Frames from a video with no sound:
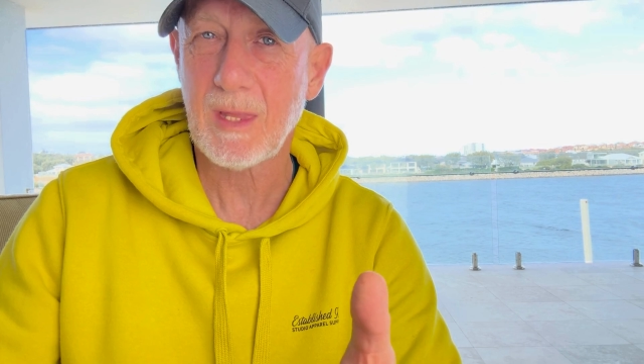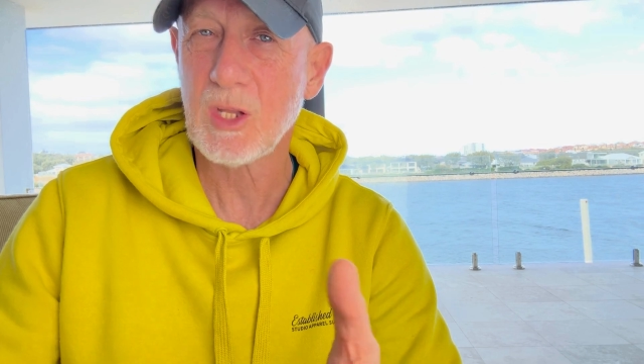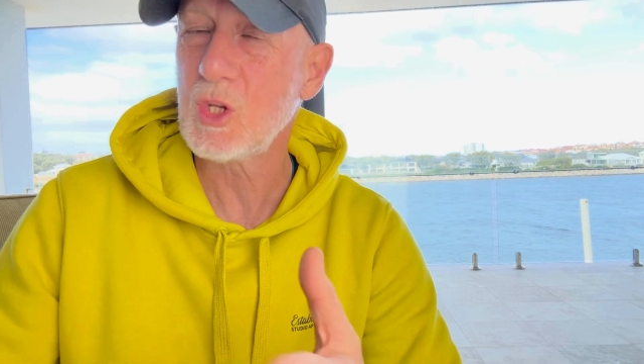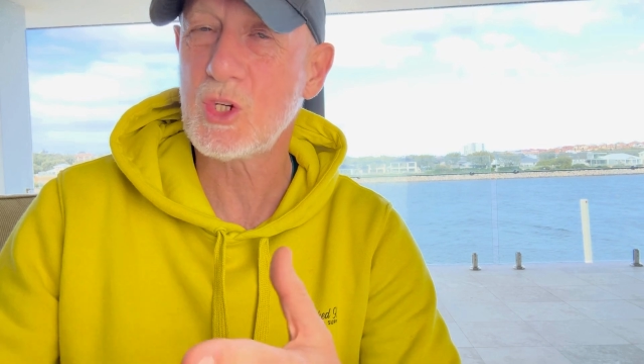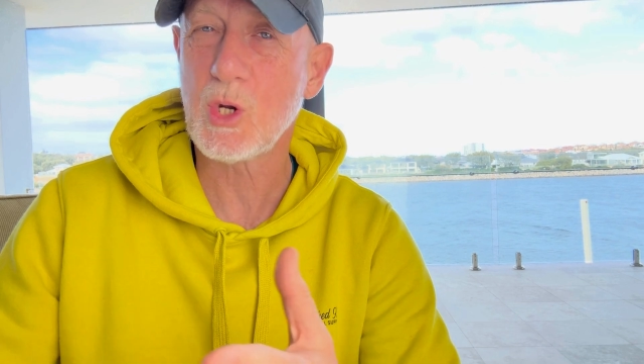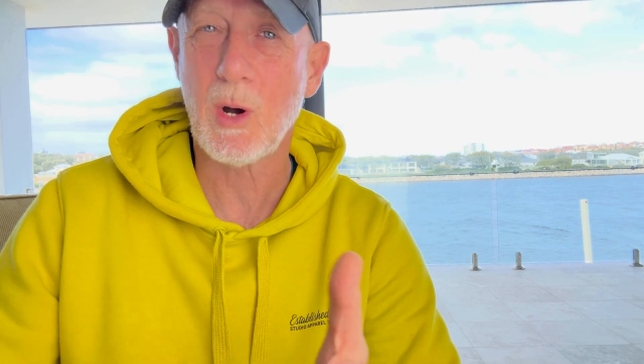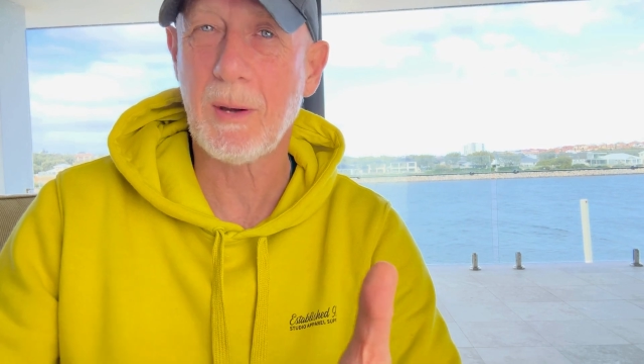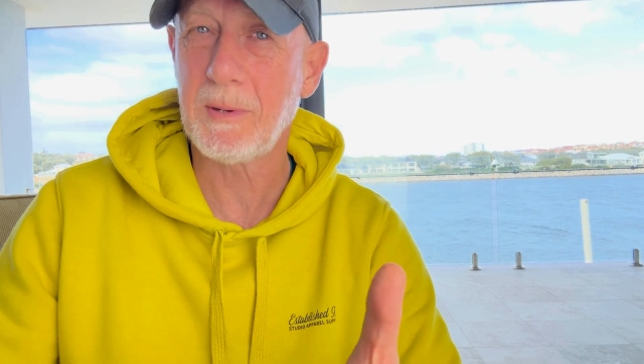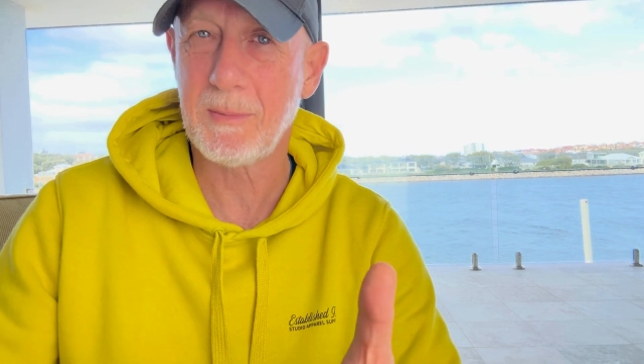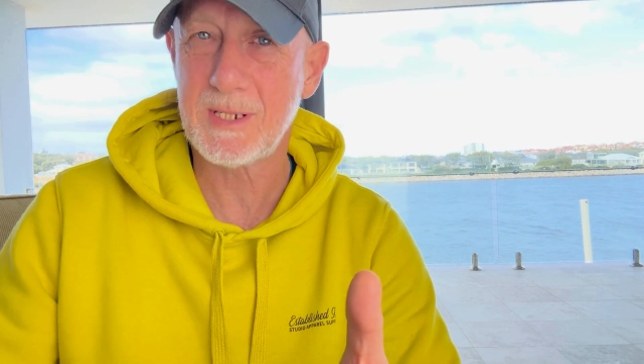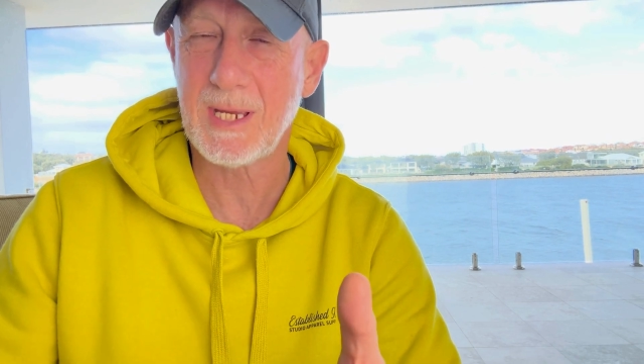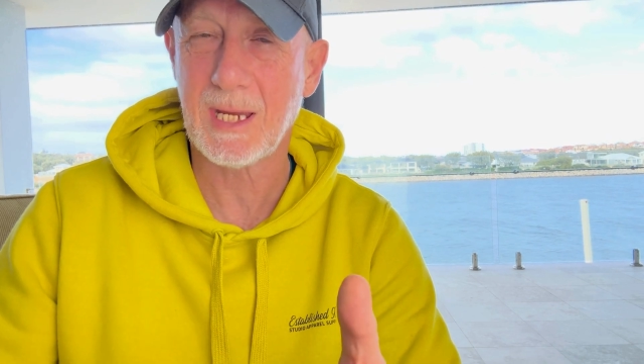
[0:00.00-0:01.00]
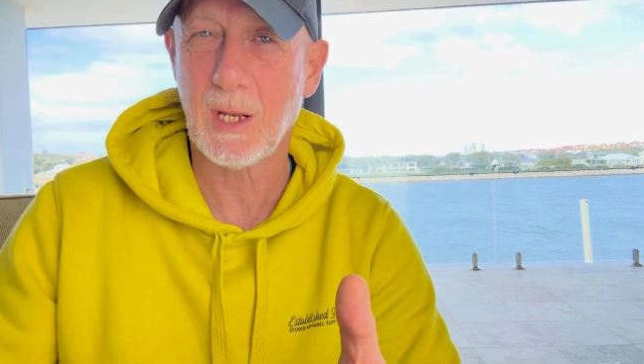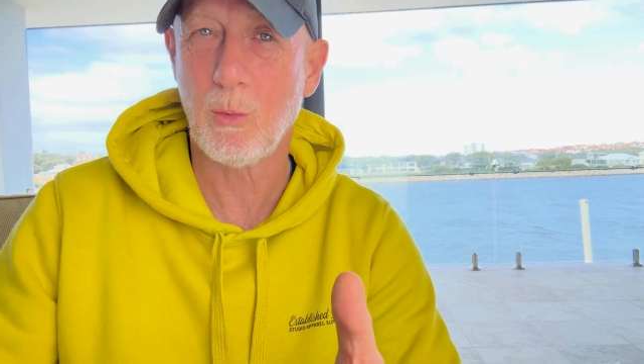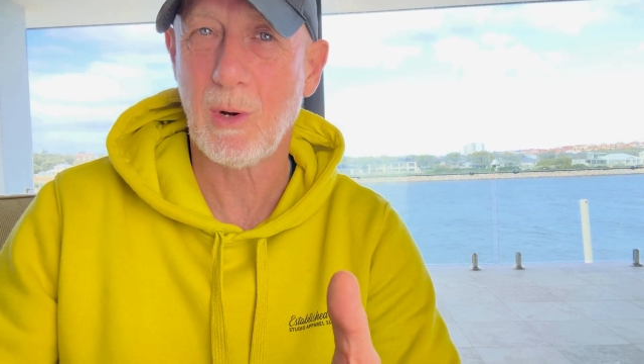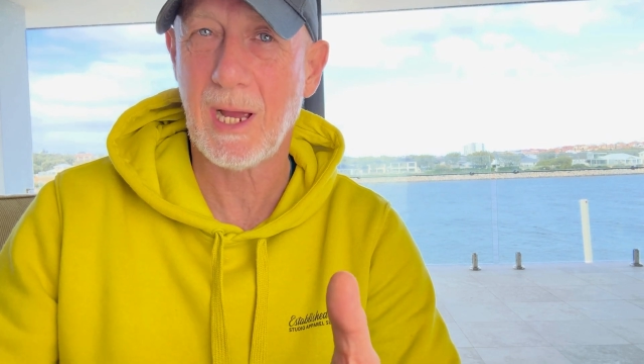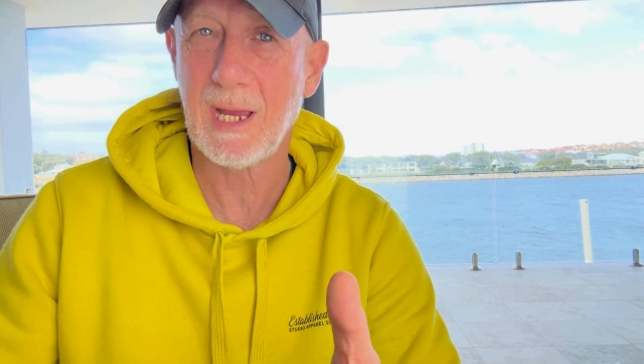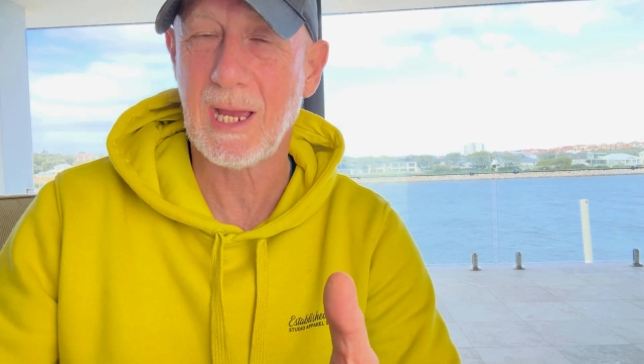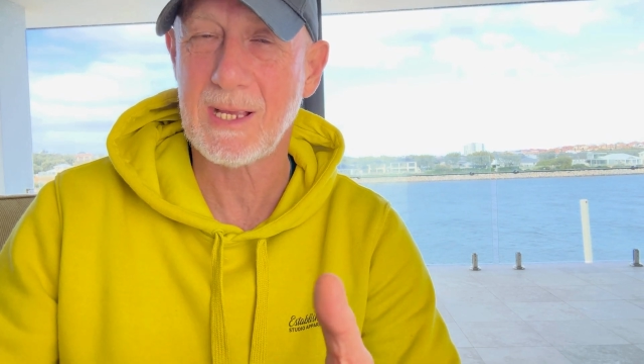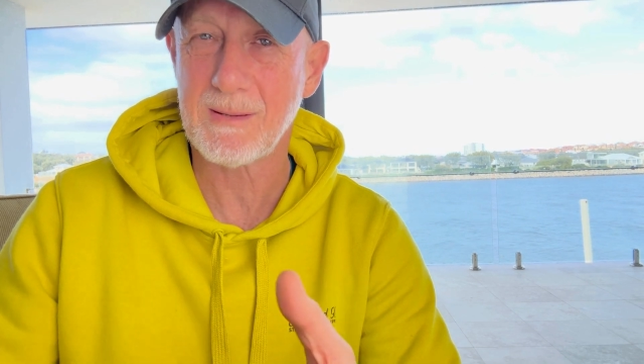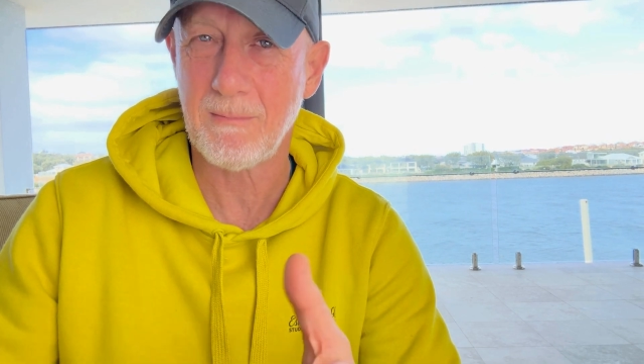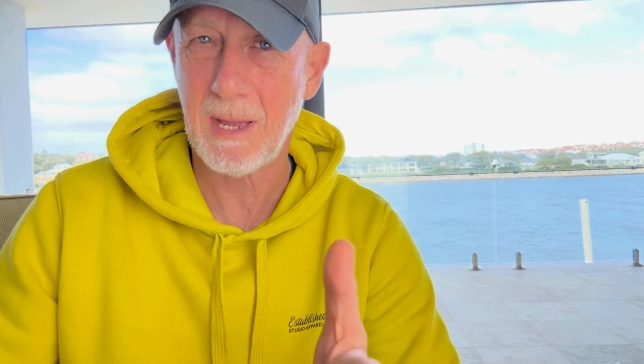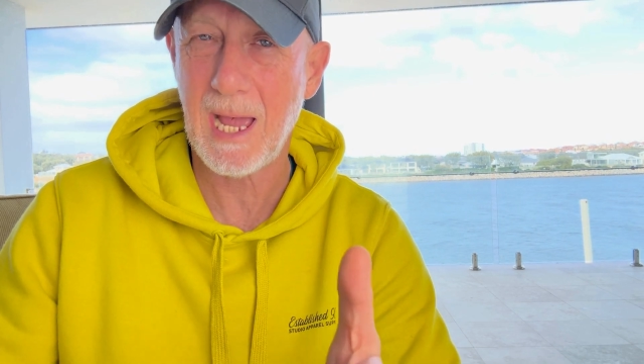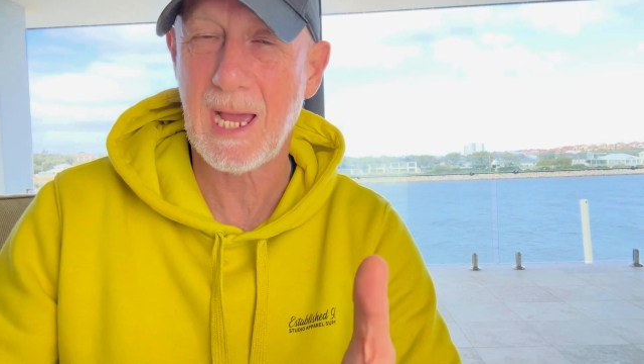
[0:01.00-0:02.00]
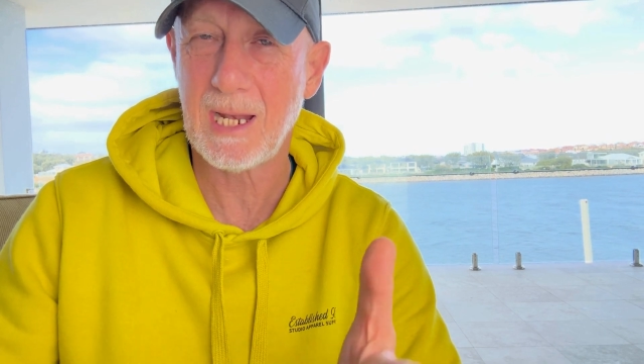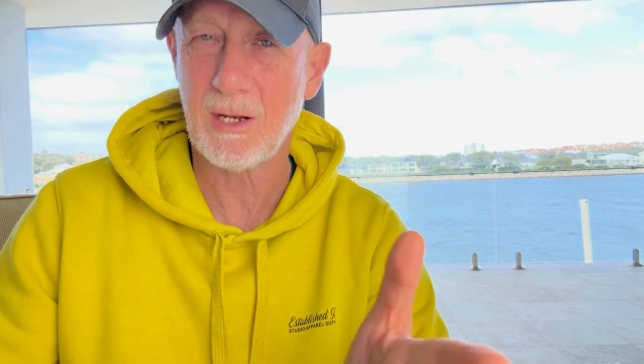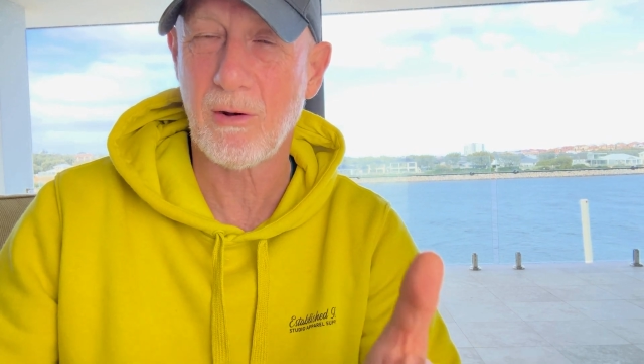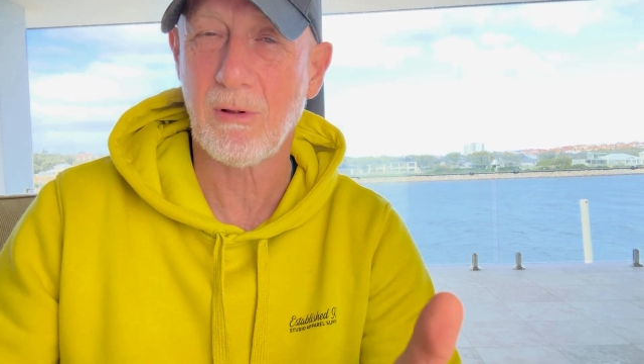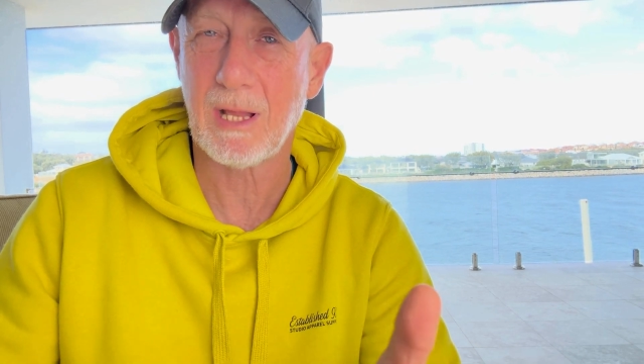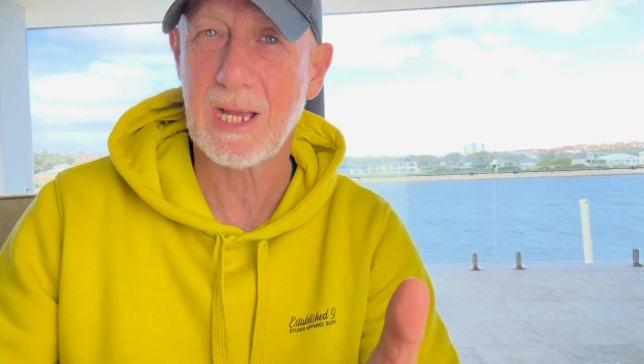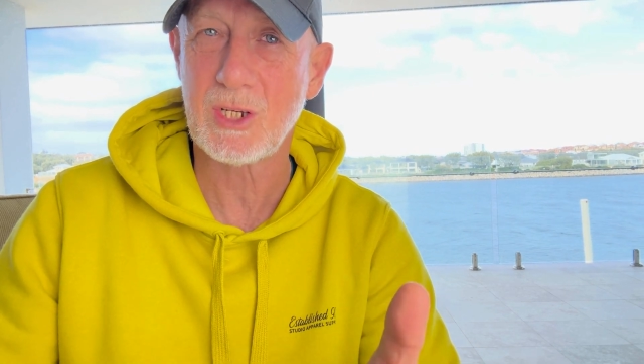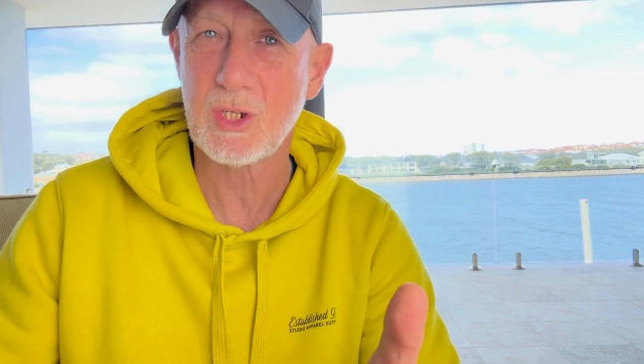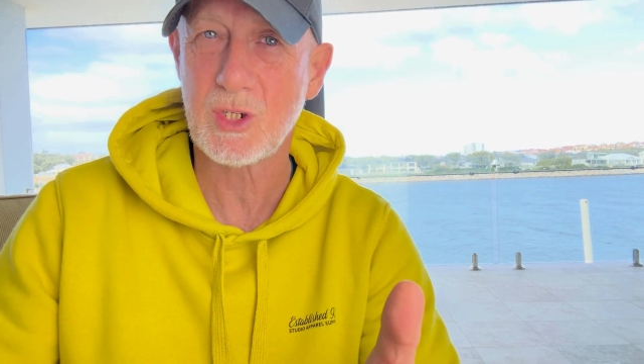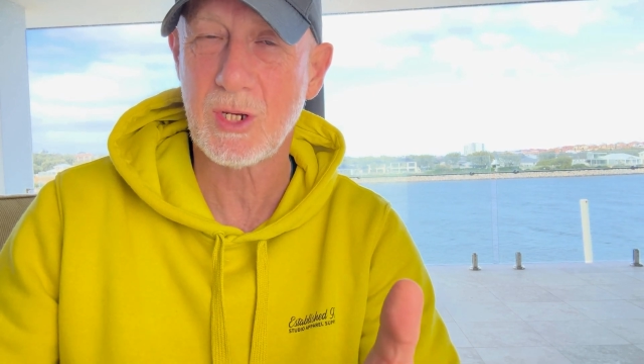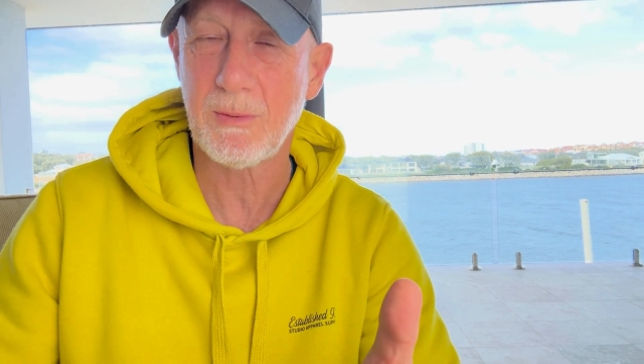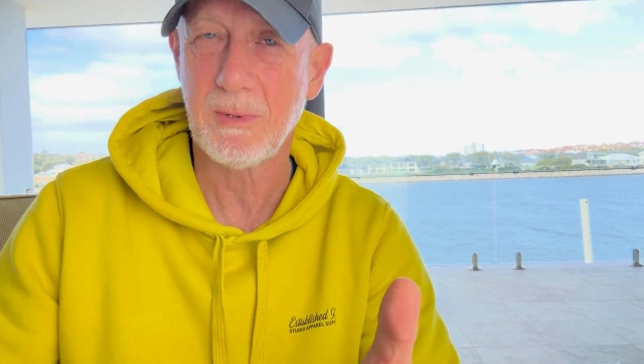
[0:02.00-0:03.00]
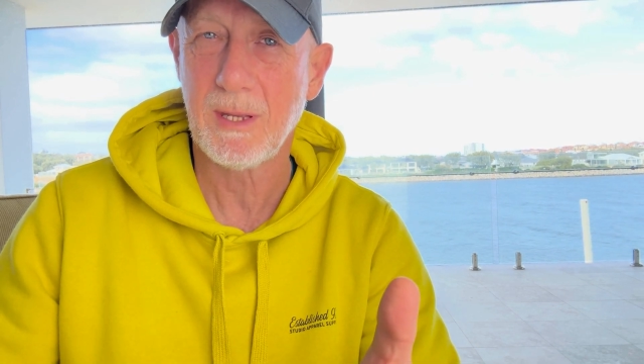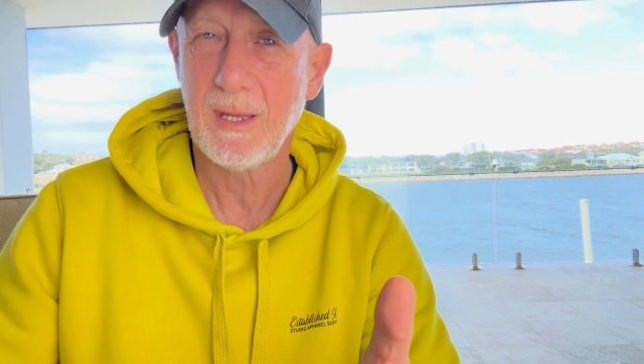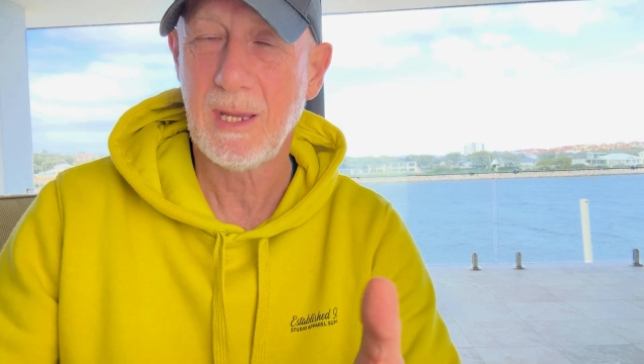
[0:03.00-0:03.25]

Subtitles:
to show up in a particular way as a man in a relationship,